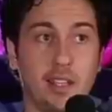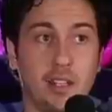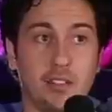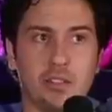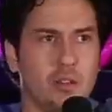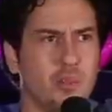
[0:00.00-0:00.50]
getting
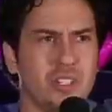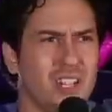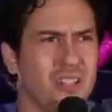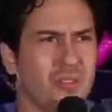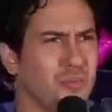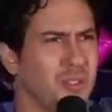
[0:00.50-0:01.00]
stoned, which I
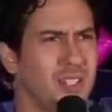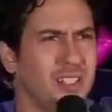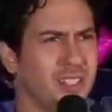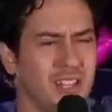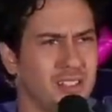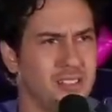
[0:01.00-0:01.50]
don't really
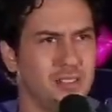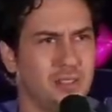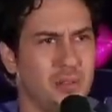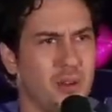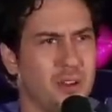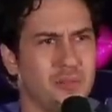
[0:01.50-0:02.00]
like to do
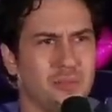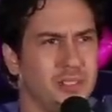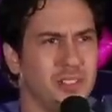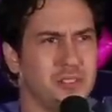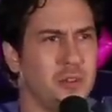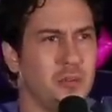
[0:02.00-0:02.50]
anymore. I don't
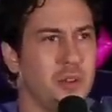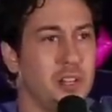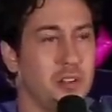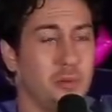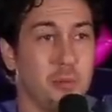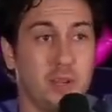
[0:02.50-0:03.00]
really smoke weed
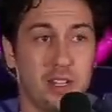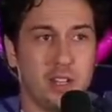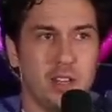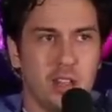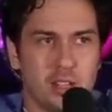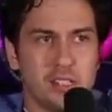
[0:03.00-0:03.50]
anymore. But in
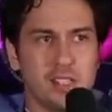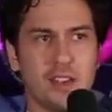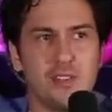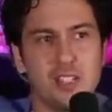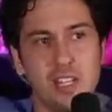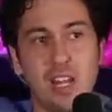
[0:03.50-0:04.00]

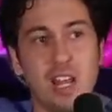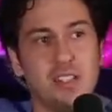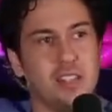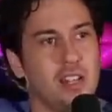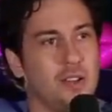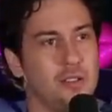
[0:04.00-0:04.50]
17,
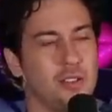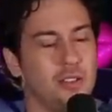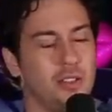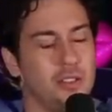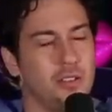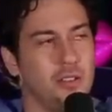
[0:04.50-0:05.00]
18, I was
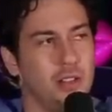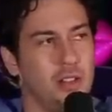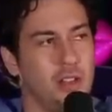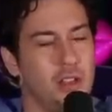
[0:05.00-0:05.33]
all into it.